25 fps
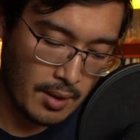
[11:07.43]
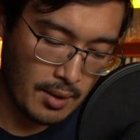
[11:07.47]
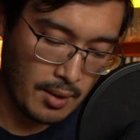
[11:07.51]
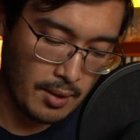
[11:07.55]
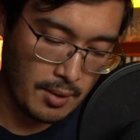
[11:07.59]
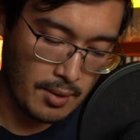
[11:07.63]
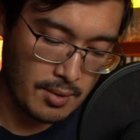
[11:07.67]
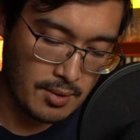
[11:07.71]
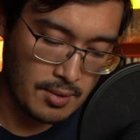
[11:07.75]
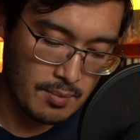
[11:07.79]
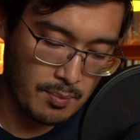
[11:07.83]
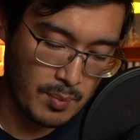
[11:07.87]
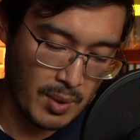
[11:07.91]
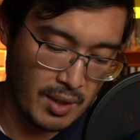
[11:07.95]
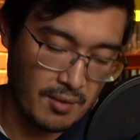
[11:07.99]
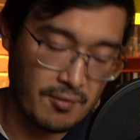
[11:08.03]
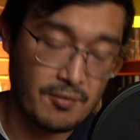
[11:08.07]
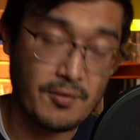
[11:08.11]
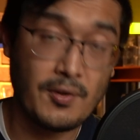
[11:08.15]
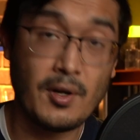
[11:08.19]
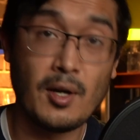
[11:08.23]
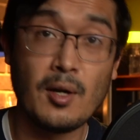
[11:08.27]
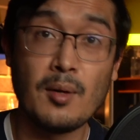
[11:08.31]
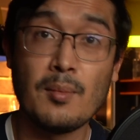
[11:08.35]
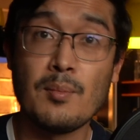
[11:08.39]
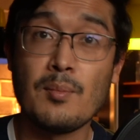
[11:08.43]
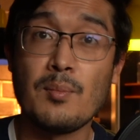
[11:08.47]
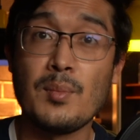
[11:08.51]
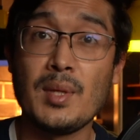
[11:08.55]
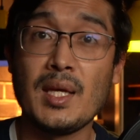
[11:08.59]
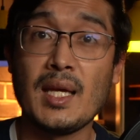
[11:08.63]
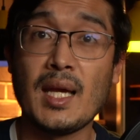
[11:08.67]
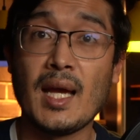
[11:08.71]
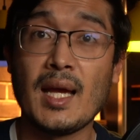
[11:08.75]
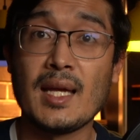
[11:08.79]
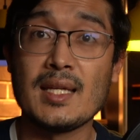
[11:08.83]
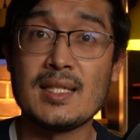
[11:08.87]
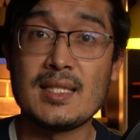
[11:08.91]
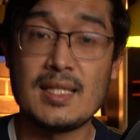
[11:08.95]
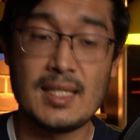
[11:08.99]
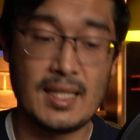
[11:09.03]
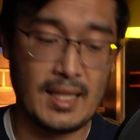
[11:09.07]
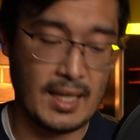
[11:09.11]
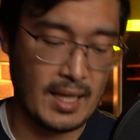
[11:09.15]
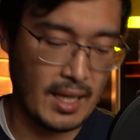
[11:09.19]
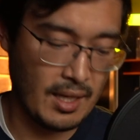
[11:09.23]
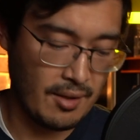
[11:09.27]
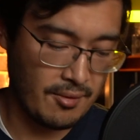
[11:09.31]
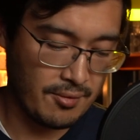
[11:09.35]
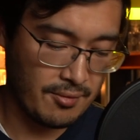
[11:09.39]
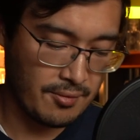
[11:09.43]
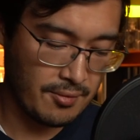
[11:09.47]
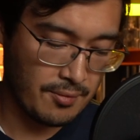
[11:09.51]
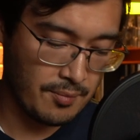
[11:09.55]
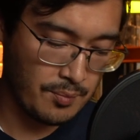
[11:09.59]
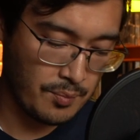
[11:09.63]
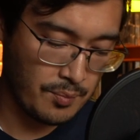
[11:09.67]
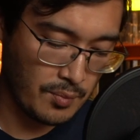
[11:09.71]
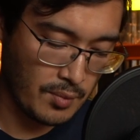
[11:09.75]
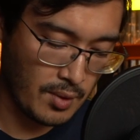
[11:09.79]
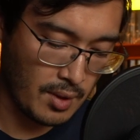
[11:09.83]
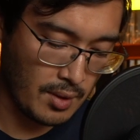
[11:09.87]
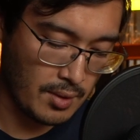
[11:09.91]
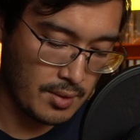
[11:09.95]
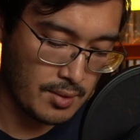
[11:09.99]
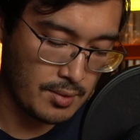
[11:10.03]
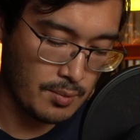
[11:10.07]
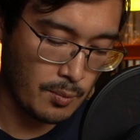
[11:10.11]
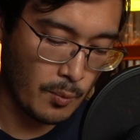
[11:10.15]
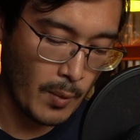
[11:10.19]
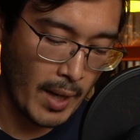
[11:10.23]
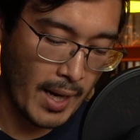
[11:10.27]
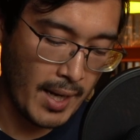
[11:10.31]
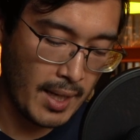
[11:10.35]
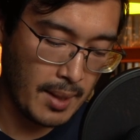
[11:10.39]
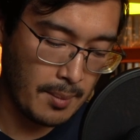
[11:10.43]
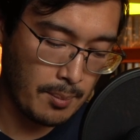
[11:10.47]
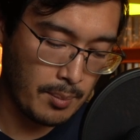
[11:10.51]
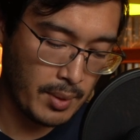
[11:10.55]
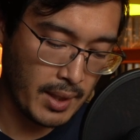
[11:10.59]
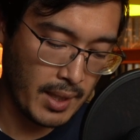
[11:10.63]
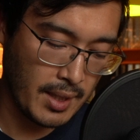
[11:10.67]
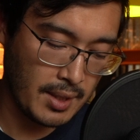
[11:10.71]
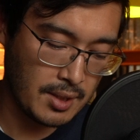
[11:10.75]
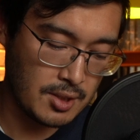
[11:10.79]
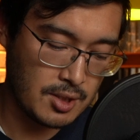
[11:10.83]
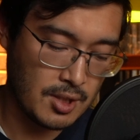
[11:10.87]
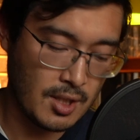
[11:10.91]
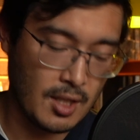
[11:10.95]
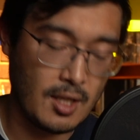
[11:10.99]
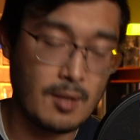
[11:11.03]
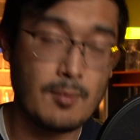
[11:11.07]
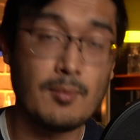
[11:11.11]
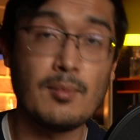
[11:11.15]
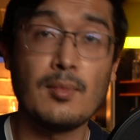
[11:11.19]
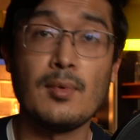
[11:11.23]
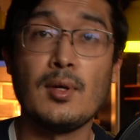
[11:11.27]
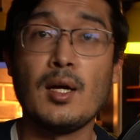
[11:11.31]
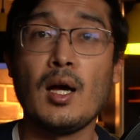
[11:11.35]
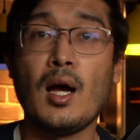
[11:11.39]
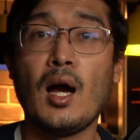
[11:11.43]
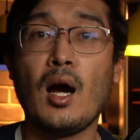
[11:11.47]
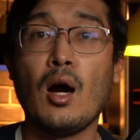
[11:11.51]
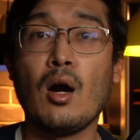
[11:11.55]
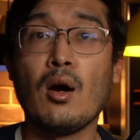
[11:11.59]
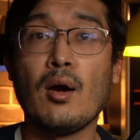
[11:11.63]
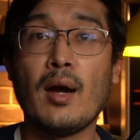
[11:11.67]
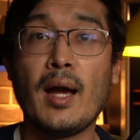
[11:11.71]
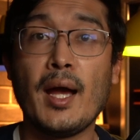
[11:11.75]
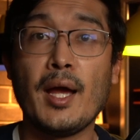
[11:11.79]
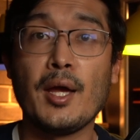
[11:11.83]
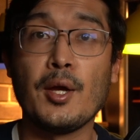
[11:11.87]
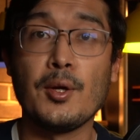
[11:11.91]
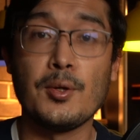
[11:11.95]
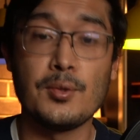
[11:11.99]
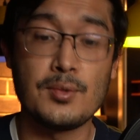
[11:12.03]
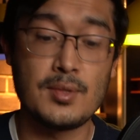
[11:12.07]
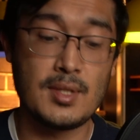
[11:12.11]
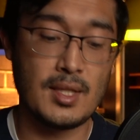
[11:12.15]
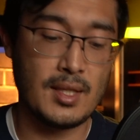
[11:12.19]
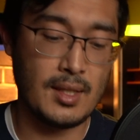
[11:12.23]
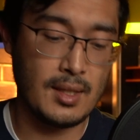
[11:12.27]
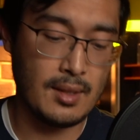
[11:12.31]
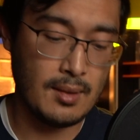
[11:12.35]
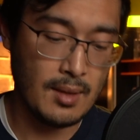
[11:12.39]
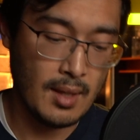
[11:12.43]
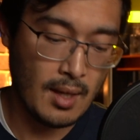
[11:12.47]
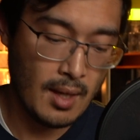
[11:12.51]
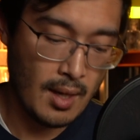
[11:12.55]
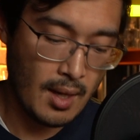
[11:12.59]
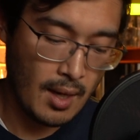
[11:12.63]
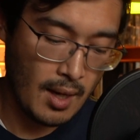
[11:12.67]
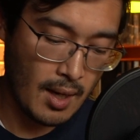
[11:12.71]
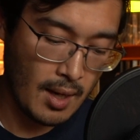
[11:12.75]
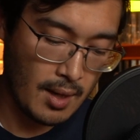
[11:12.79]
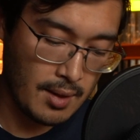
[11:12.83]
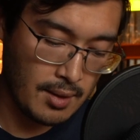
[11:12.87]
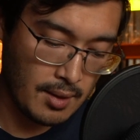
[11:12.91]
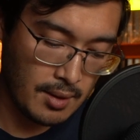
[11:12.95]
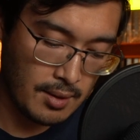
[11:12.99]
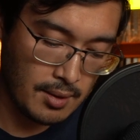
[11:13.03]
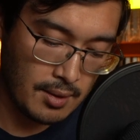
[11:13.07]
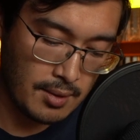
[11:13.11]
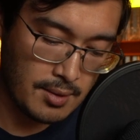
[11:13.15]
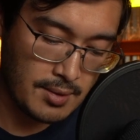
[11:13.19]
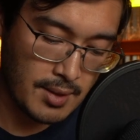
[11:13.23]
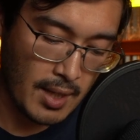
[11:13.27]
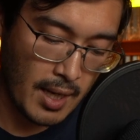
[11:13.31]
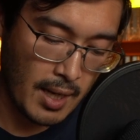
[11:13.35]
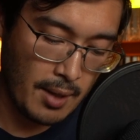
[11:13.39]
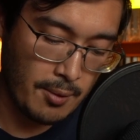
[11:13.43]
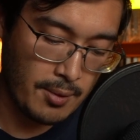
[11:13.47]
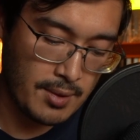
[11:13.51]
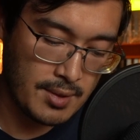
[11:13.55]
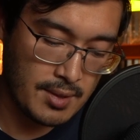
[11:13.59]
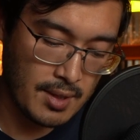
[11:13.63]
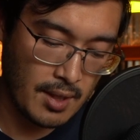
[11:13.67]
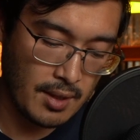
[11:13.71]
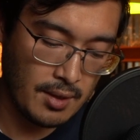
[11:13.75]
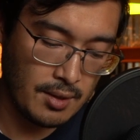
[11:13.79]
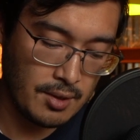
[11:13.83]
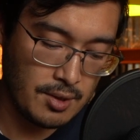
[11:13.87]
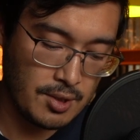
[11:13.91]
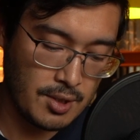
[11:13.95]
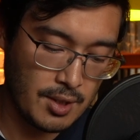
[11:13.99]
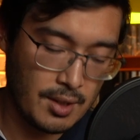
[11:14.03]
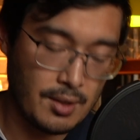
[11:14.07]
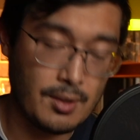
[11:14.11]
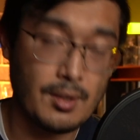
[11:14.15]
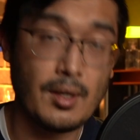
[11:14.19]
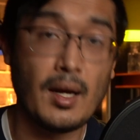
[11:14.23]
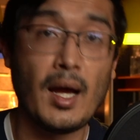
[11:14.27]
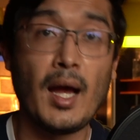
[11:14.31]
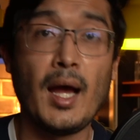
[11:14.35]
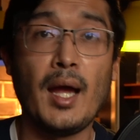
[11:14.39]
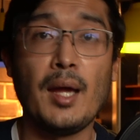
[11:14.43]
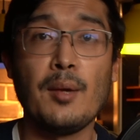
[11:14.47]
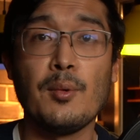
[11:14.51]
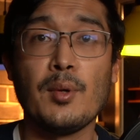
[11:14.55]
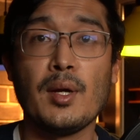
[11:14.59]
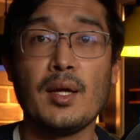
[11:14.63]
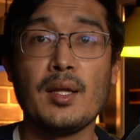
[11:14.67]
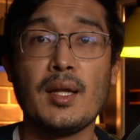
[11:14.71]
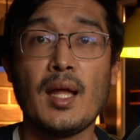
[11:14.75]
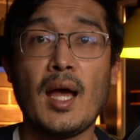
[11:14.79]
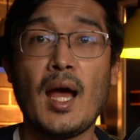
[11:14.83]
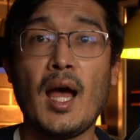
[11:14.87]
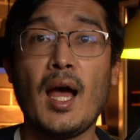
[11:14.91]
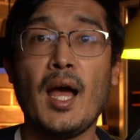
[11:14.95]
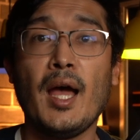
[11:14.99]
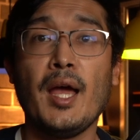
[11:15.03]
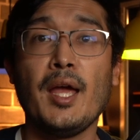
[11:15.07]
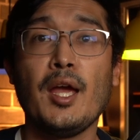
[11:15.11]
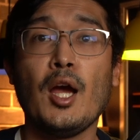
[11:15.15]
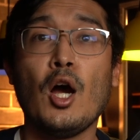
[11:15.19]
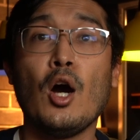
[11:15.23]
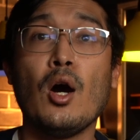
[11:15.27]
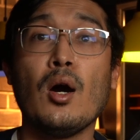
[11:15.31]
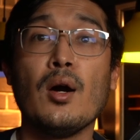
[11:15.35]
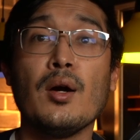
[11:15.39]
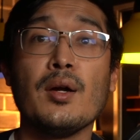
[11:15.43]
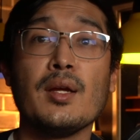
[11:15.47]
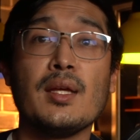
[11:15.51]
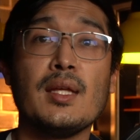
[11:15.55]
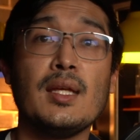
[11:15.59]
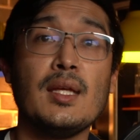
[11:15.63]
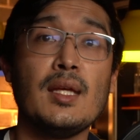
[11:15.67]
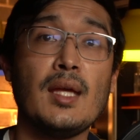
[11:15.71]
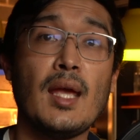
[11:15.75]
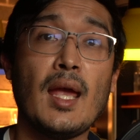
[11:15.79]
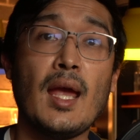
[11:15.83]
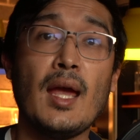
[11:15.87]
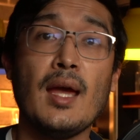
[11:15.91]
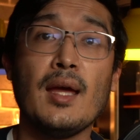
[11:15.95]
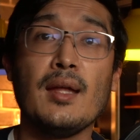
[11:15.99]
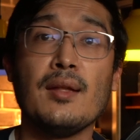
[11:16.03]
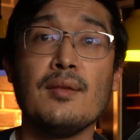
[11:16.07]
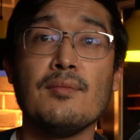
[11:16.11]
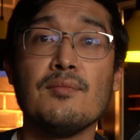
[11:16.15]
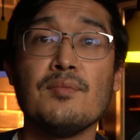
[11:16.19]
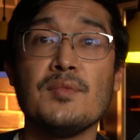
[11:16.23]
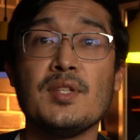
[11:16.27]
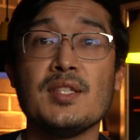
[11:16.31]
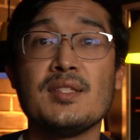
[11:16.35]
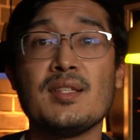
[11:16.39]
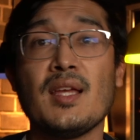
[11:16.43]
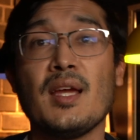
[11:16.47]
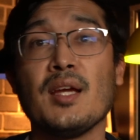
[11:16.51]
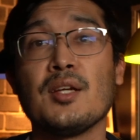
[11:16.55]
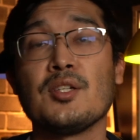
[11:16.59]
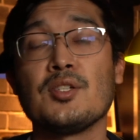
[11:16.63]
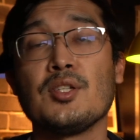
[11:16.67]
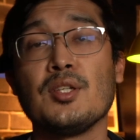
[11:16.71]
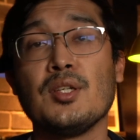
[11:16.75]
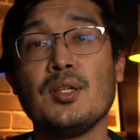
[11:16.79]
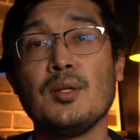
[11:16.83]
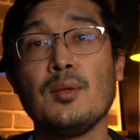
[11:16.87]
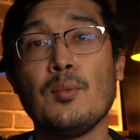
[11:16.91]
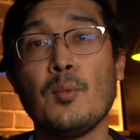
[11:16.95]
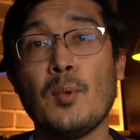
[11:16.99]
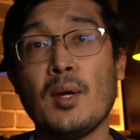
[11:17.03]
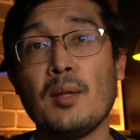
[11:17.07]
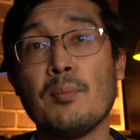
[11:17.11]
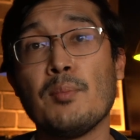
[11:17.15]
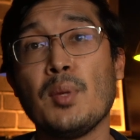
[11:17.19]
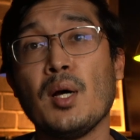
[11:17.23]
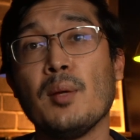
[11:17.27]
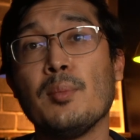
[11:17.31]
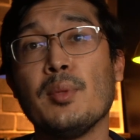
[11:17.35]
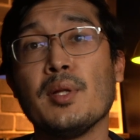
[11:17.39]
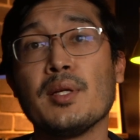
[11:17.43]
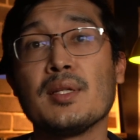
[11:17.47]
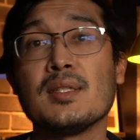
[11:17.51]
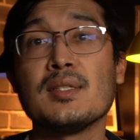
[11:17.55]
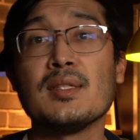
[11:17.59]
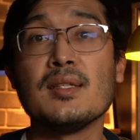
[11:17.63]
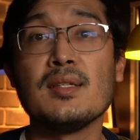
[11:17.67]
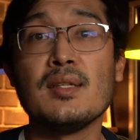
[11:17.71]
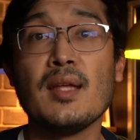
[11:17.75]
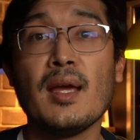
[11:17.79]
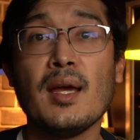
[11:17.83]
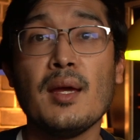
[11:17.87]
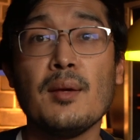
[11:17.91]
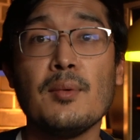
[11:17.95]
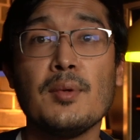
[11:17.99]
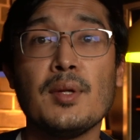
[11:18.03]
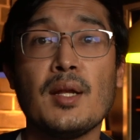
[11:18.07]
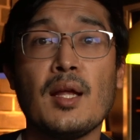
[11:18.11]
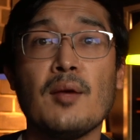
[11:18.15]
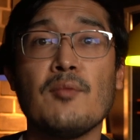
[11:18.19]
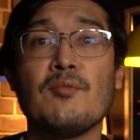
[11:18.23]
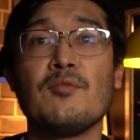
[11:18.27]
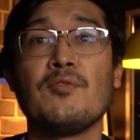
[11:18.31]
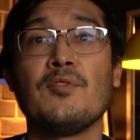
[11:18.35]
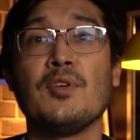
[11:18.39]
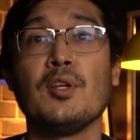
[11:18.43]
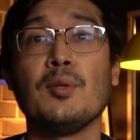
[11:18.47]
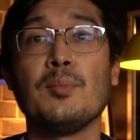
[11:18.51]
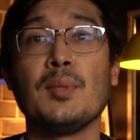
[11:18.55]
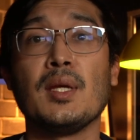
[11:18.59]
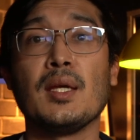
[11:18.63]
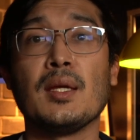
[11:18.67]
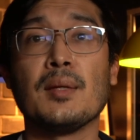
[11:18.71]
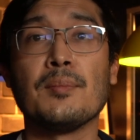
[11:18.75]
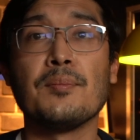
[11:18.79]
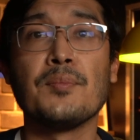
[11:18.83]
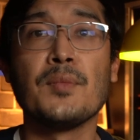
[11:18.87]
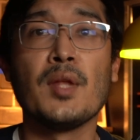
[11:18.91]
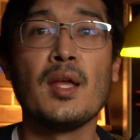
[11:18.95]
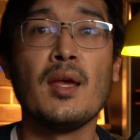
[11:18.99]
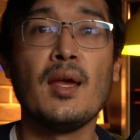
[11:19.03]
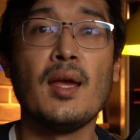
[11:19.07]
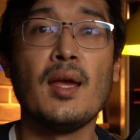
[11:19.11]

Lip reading: There's Bitfarm, BITF. There's Riot Blockchain, RIOT. And then there's Iris Energy, or IREN, IREN. This actually went public today when I'm filming it.